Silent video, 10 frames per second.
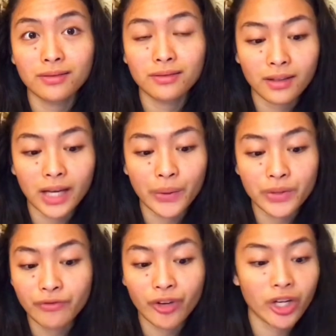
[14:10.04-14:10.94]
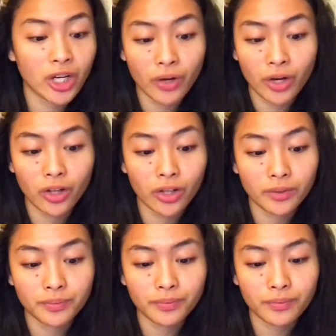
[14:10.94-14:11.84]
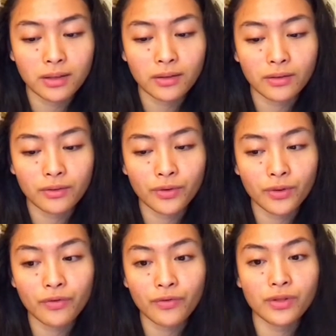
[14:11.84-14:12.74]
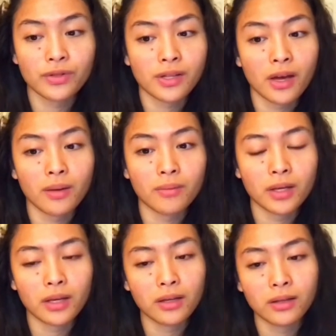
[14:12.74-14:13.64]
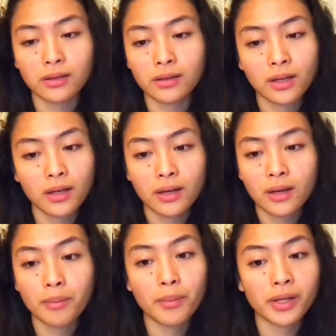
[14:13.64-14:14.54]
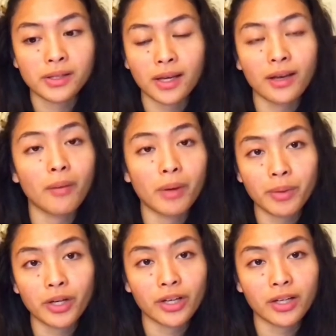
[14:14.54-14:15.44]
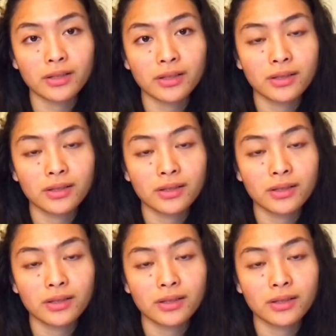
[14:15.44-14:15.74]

I was very irregular. For the first time in months, I got my period.